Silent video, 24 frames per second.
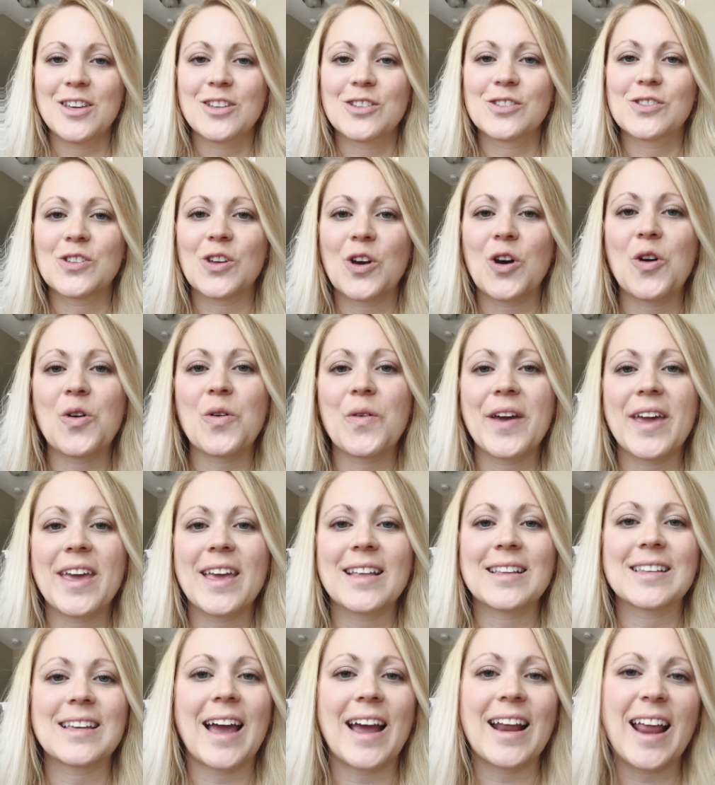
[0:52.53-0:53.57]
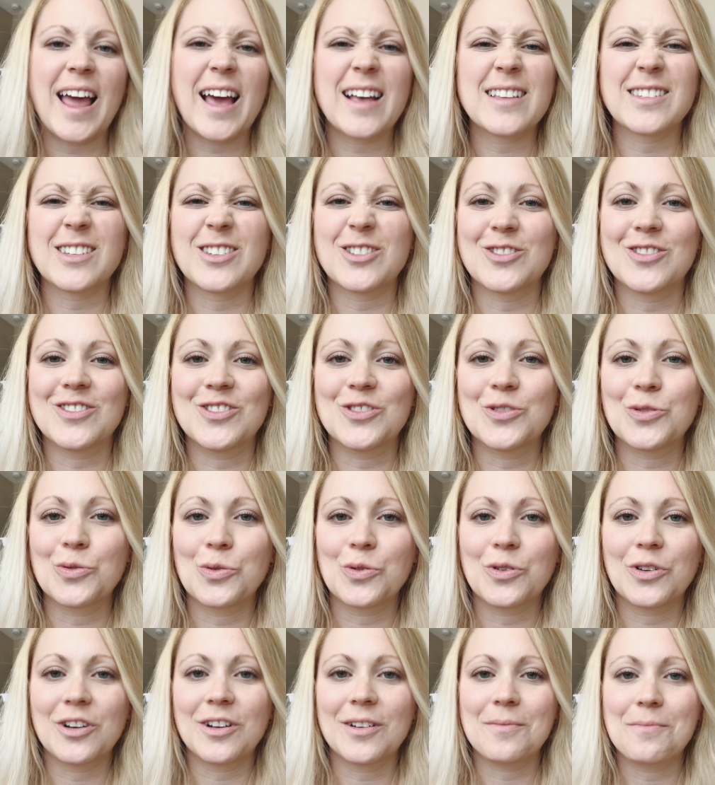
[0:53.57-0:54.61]
So it kind of has a
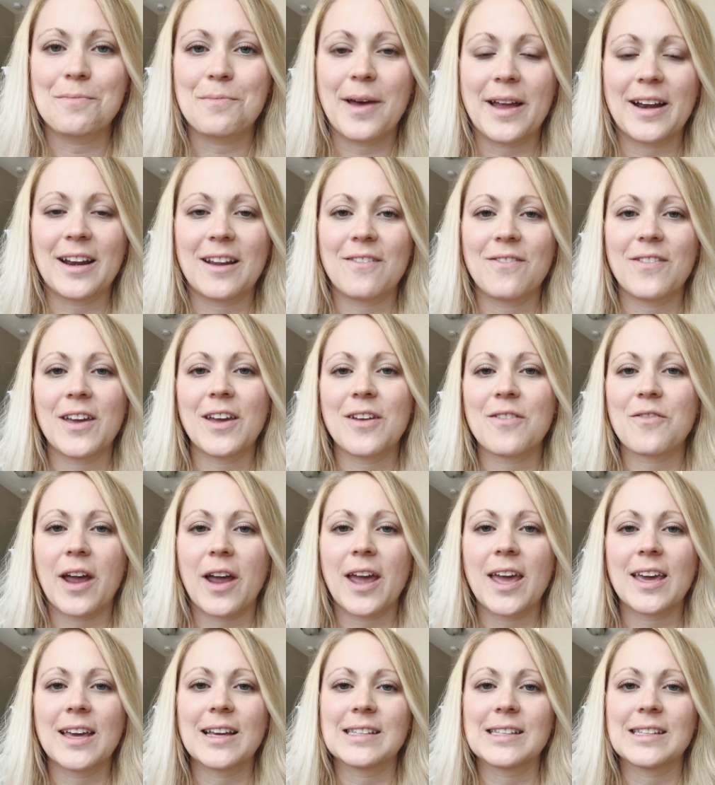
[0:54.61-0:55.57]
dual benefit, right?